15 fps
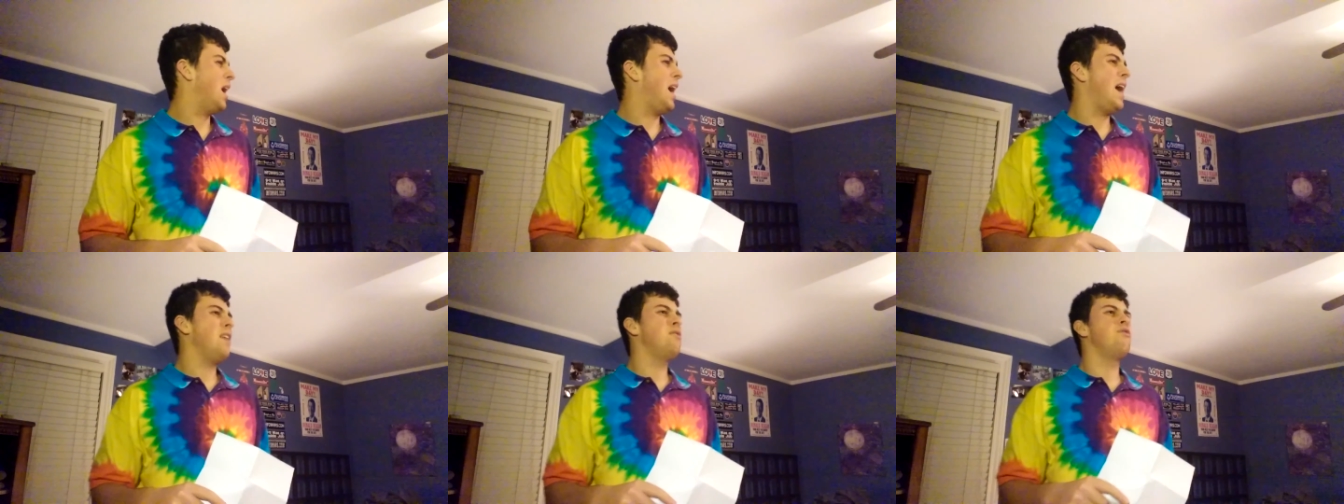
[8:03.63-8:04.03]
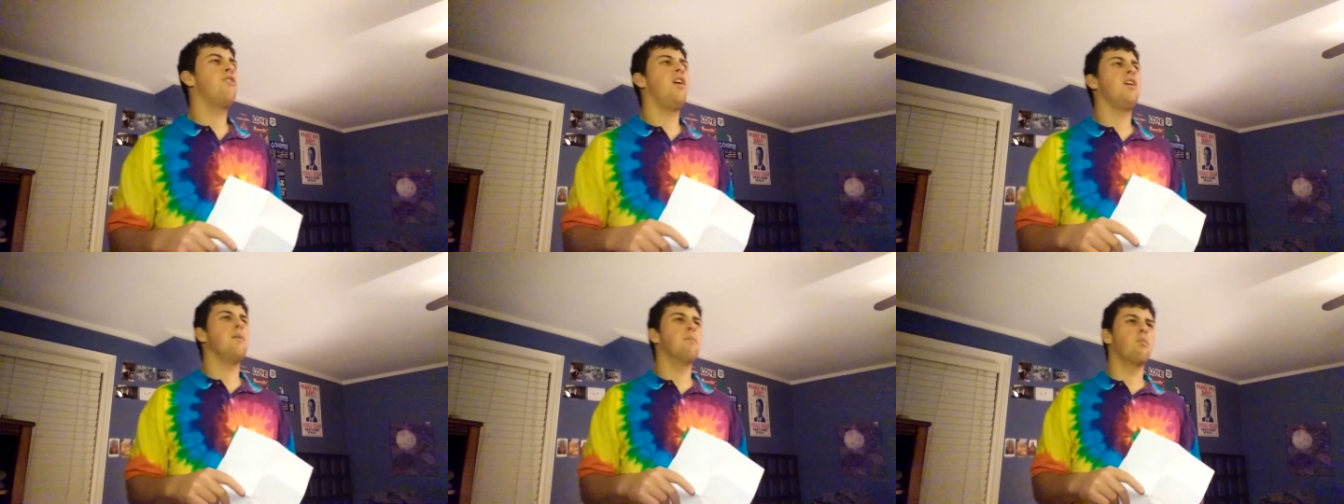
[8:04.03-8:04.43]
Ask
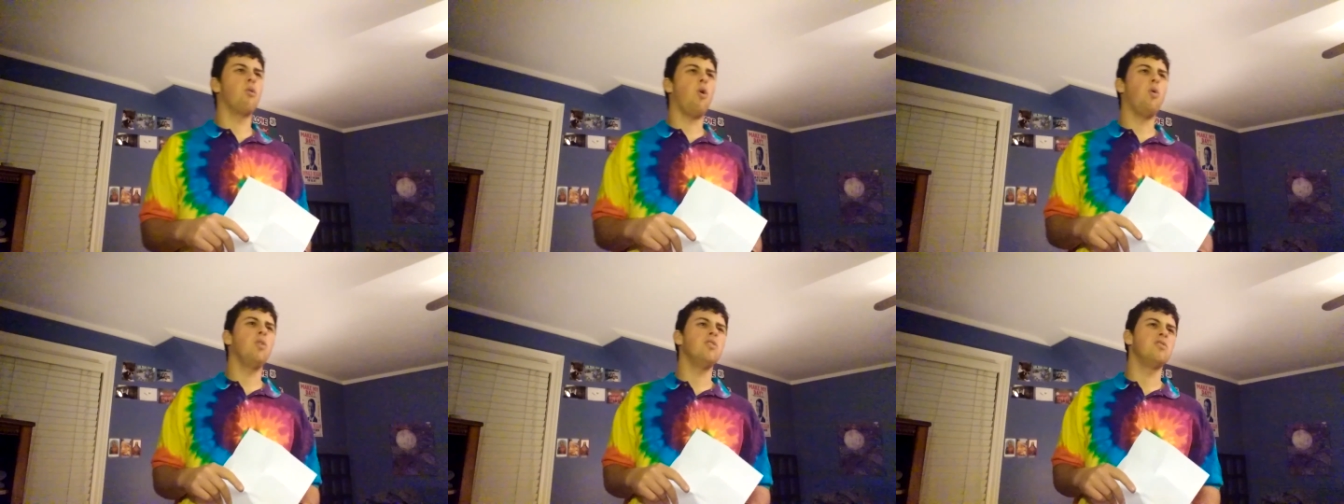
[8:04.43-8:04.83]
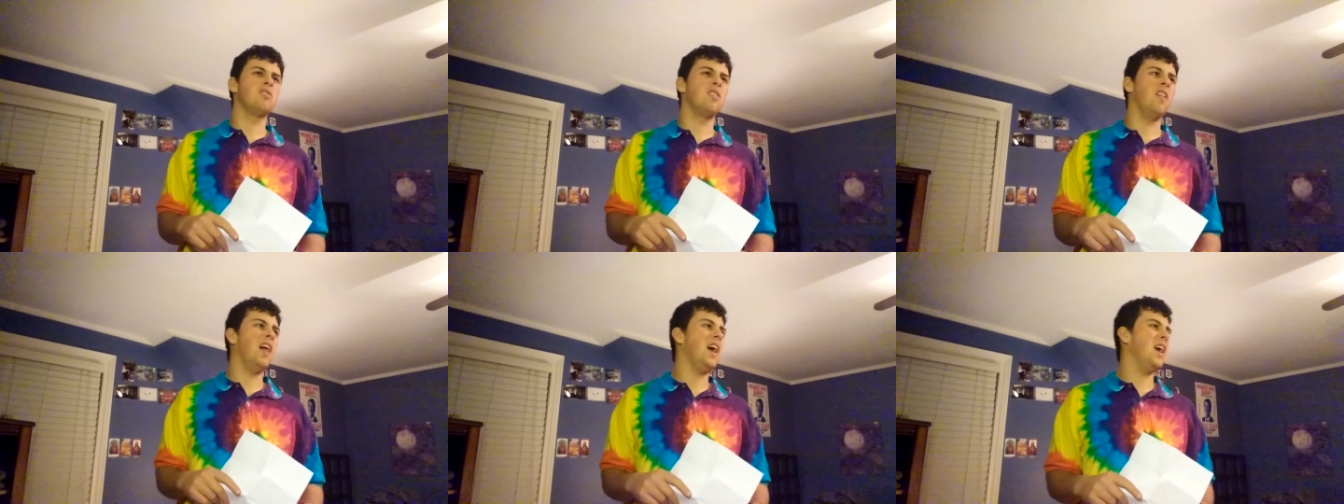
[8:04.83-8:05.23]
fucking Brodus
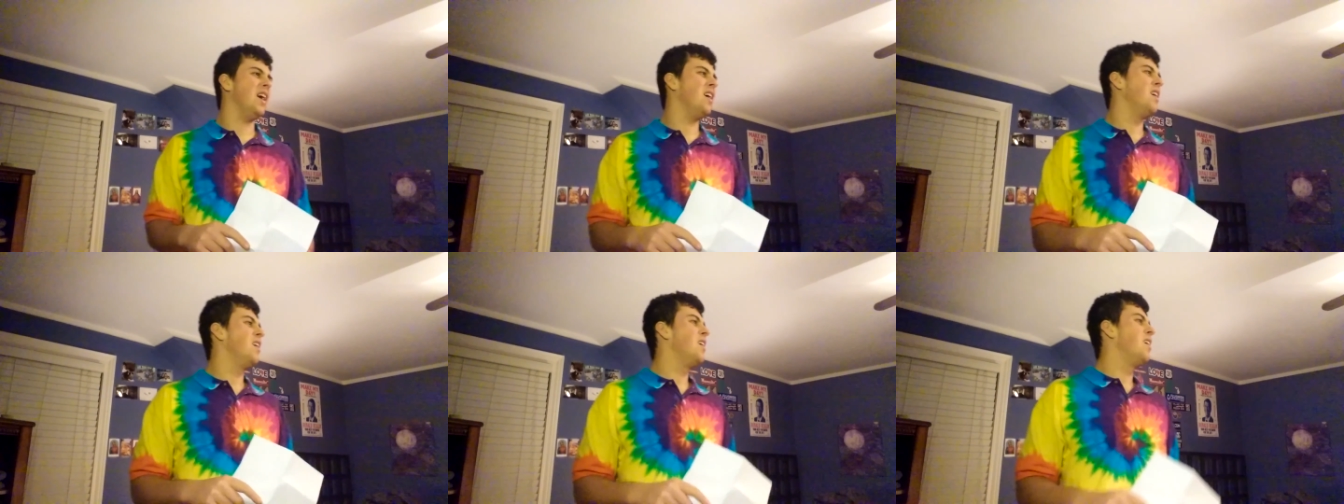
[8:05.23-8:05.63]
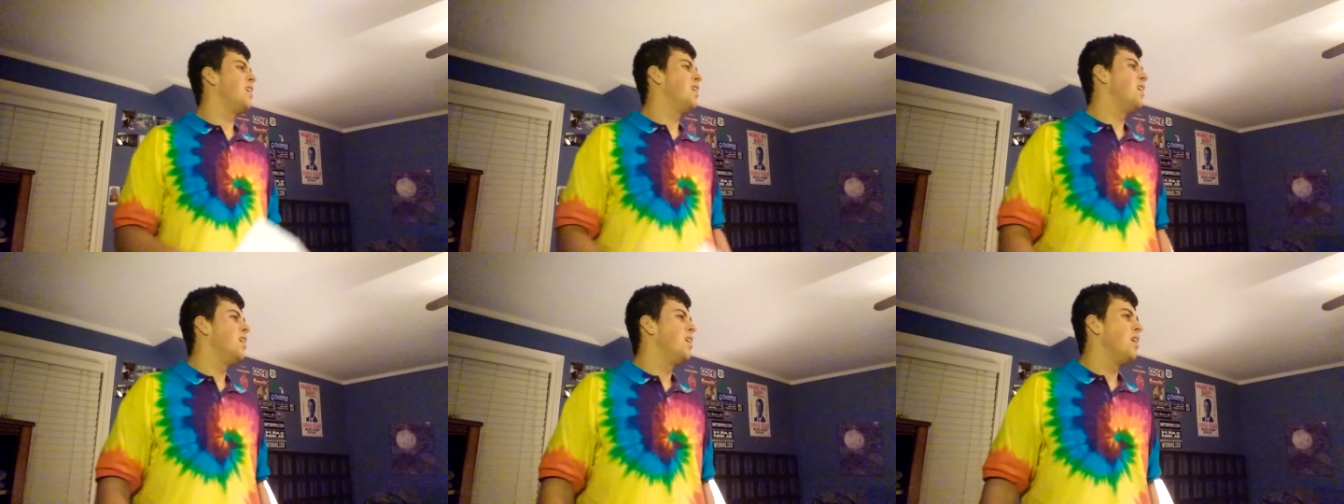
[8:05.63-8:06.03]
Clay
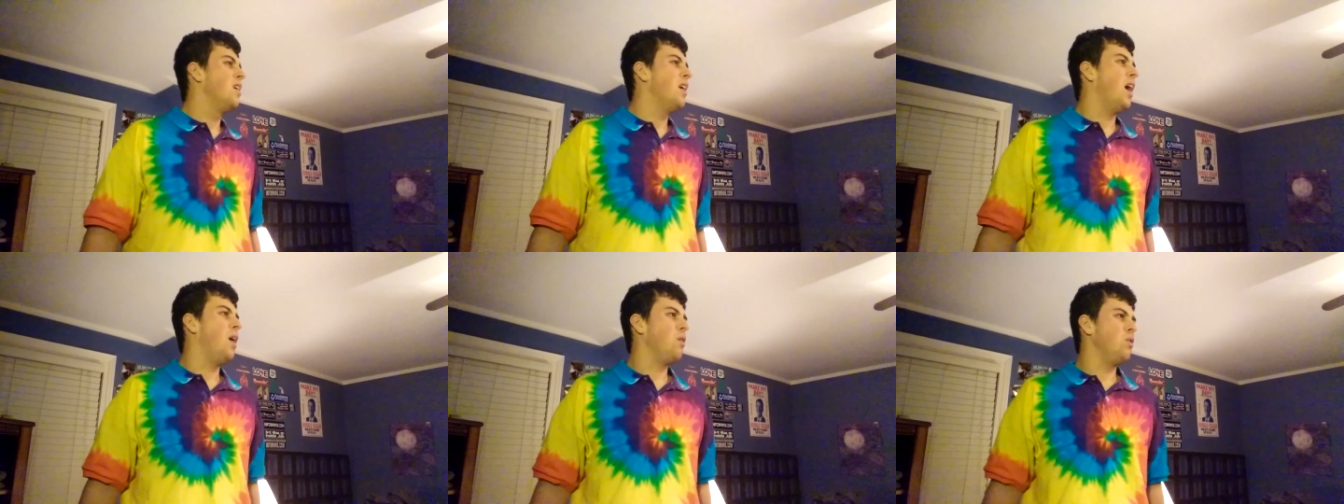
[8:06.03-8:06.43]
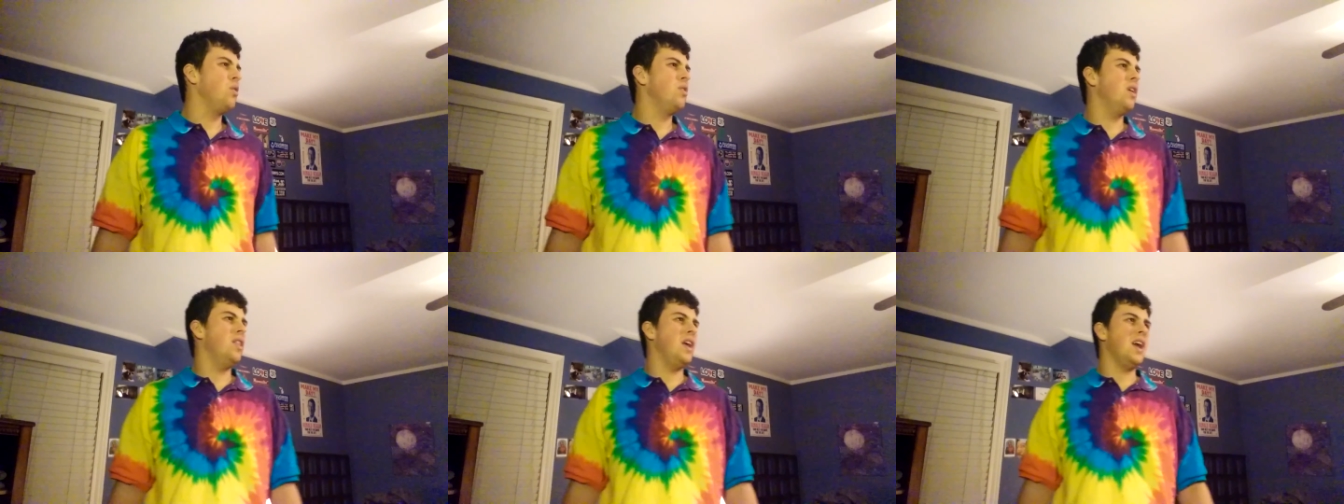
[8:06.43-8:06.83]
how
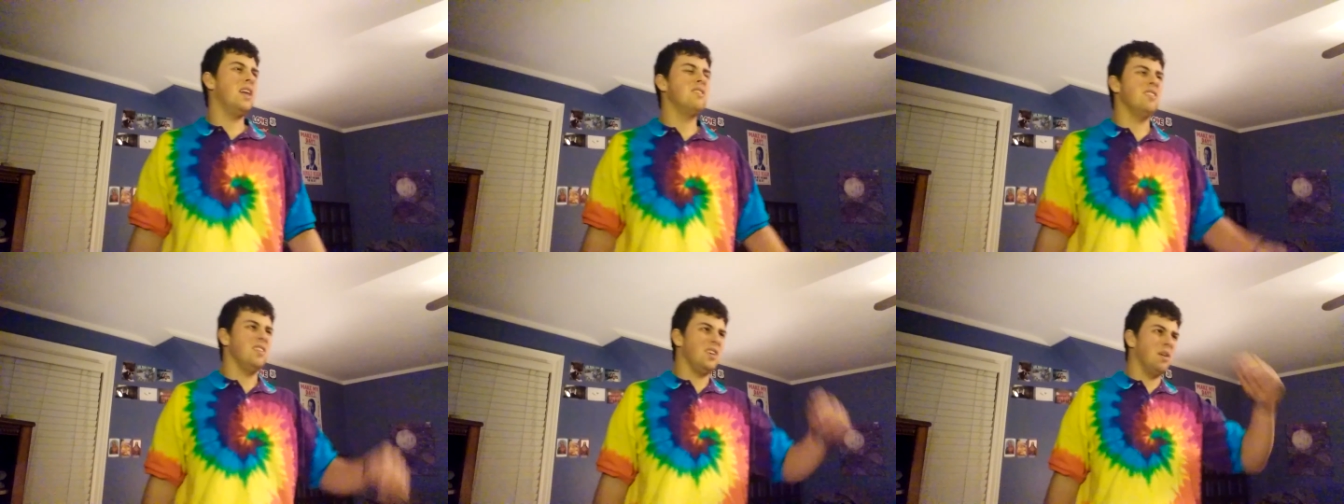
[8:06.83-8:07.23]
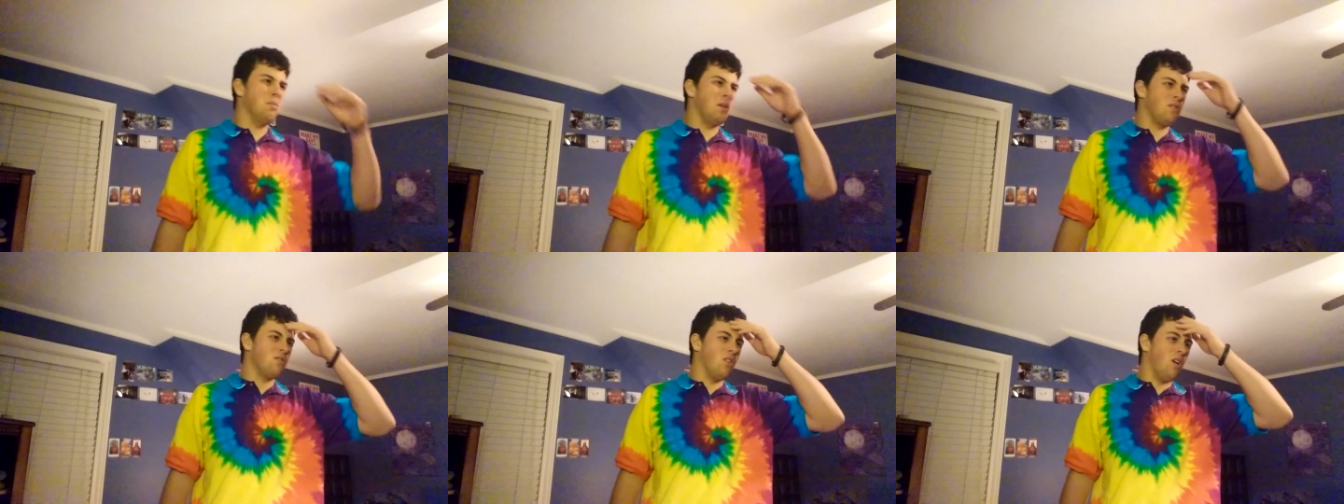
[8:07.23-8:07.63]
good the dancing
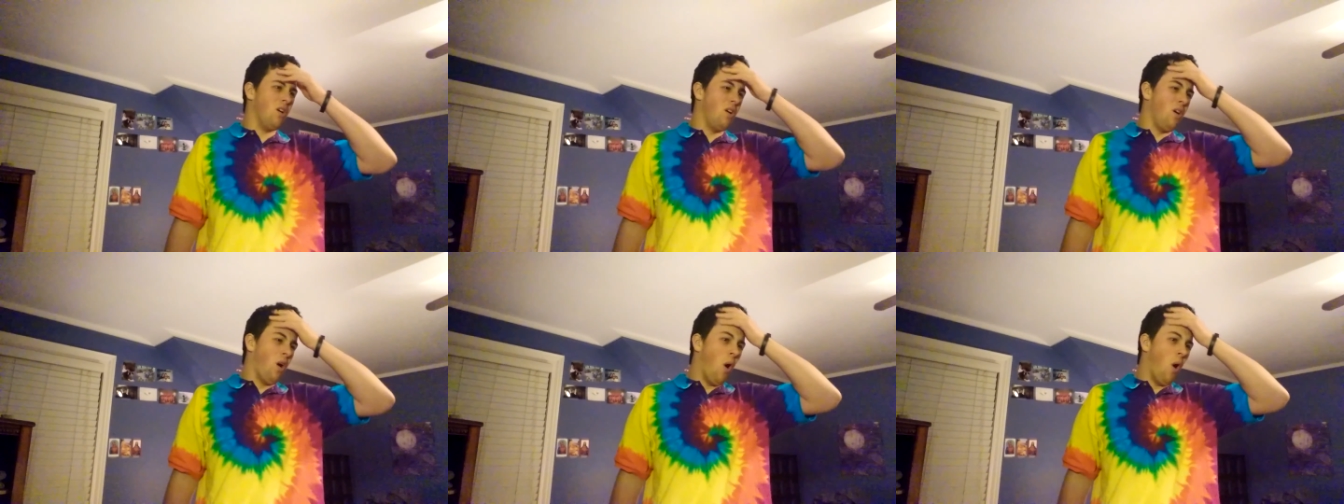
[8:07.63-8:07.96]
gimmicks are.